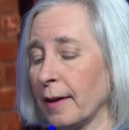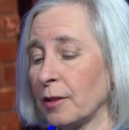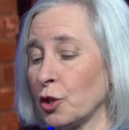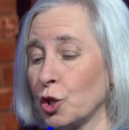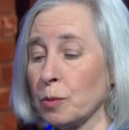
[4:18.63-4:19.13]

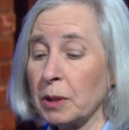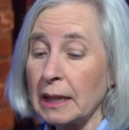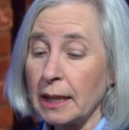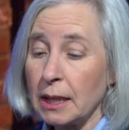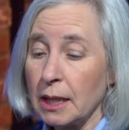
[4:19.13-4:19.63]
The
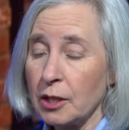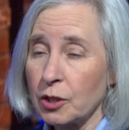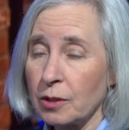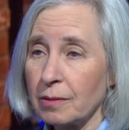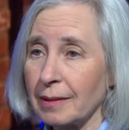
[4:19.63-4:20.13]
Jubilee
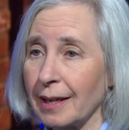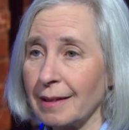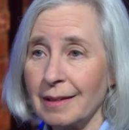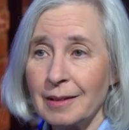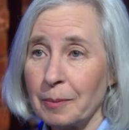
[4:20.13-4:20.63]
year
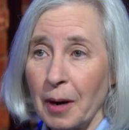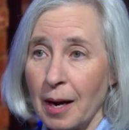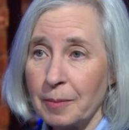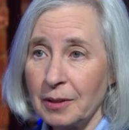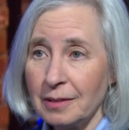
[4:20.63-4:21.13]
in the
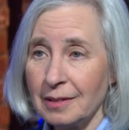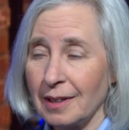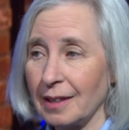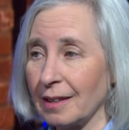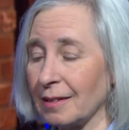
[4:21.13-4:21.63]
Bible
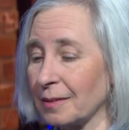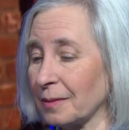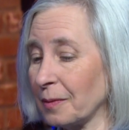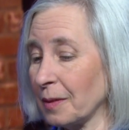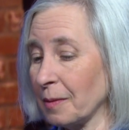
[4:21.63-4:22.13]

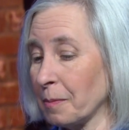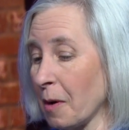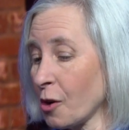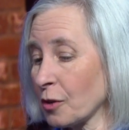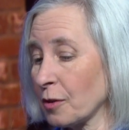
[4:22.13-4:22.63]

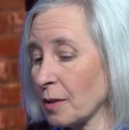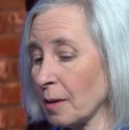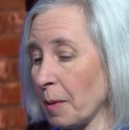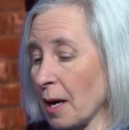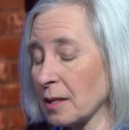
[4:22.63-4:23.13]
marked the
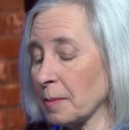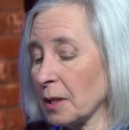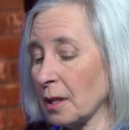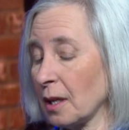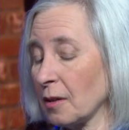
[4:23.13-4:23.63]

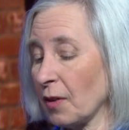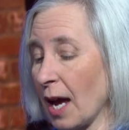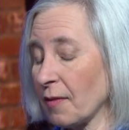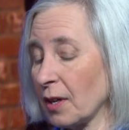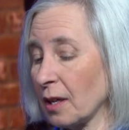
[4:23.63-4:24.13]
possibility of
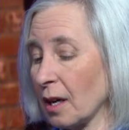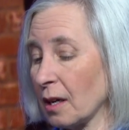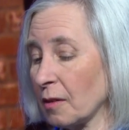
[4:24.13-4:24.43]
having